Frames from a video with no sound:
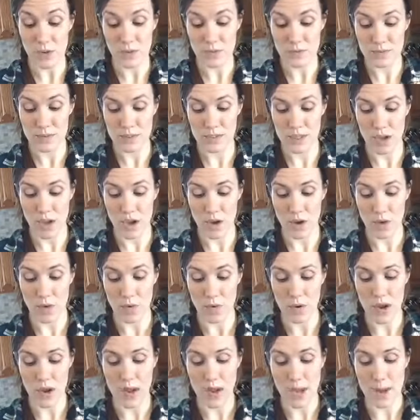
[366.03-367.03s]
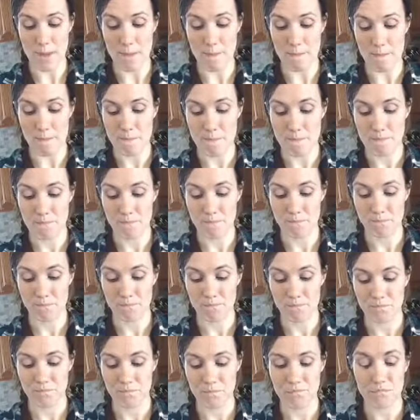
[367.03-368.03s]
So
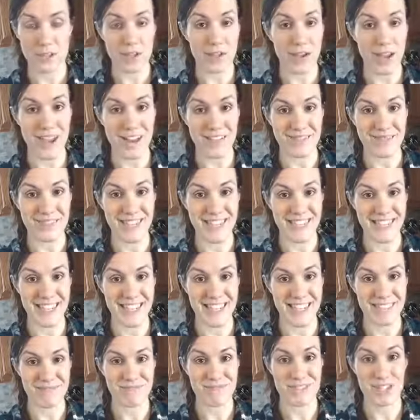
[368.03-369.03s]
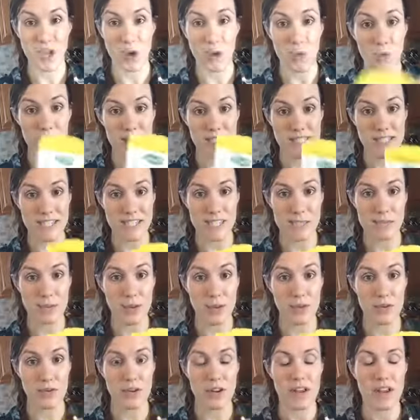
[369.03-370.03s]
yeah, that's it. So 1
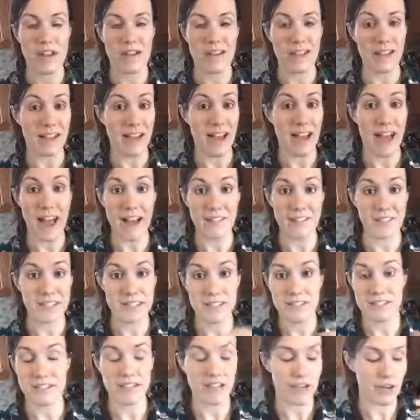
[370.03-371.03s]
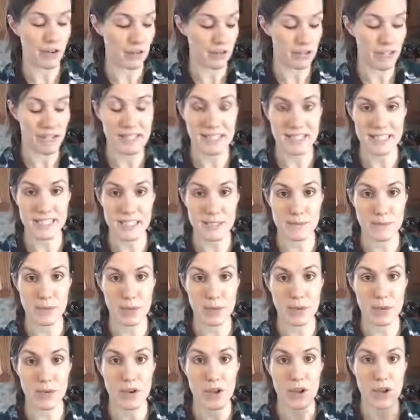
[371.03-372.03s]
teaspoon, like a half a, light
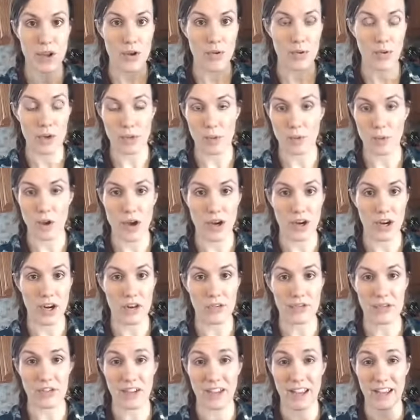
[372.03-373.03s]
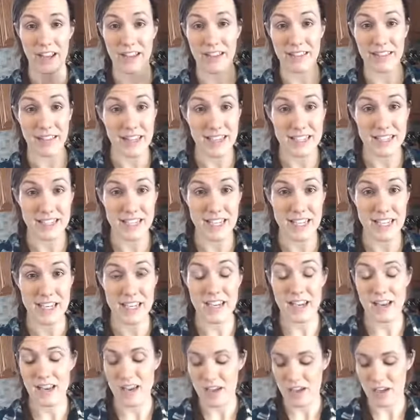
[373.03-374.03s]
teaspoon with water for like a light tea,
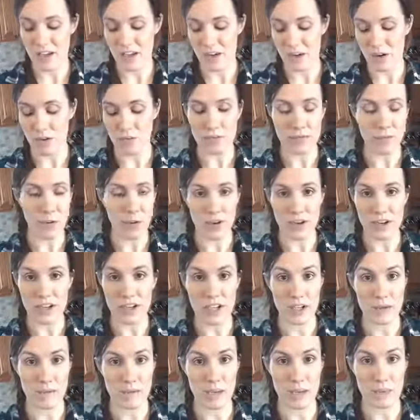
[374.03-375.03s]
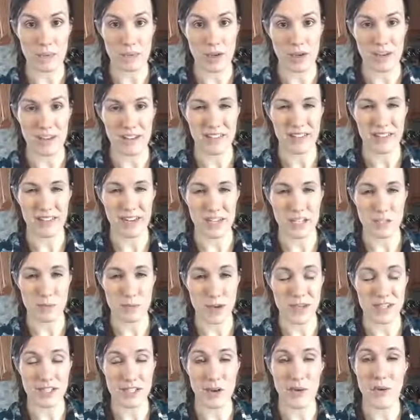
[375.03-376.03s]
more, and you can make more like an
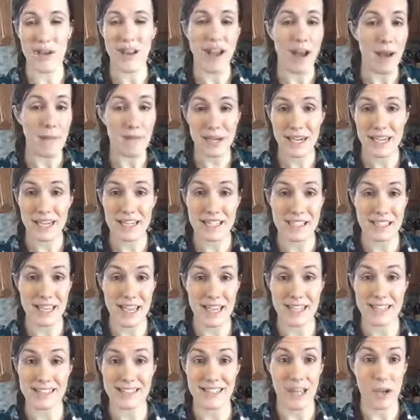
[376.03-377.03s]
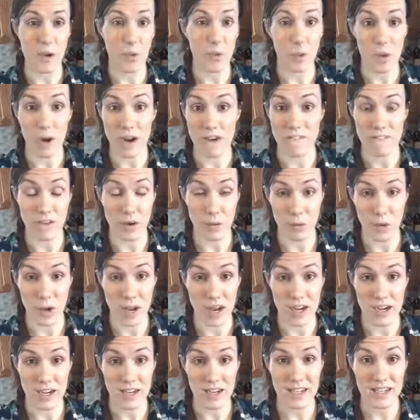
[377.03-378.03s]
espresso. I'm not going to say it's like 1 for 1.